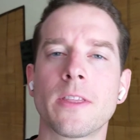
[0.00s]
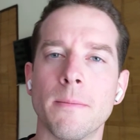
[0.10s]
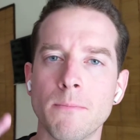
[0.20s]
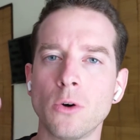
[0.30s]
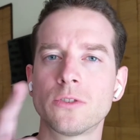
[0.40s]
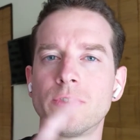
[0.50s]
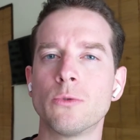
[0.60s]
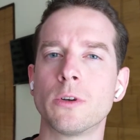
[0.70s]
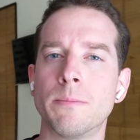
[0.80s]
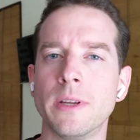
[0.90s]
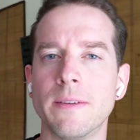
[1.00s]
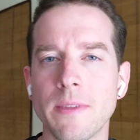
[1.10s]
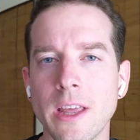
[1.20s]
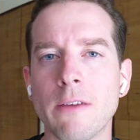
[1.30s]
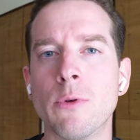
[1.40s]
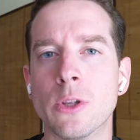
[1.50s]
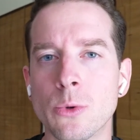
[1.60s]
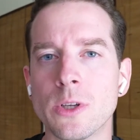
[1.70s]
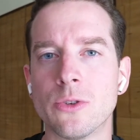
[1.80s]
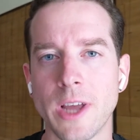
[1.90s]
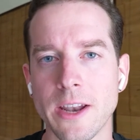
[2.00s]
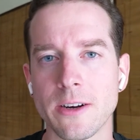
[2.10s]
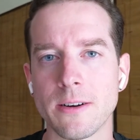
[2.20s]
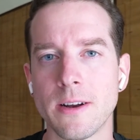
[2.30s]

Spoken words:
The most fun would be if we do it together.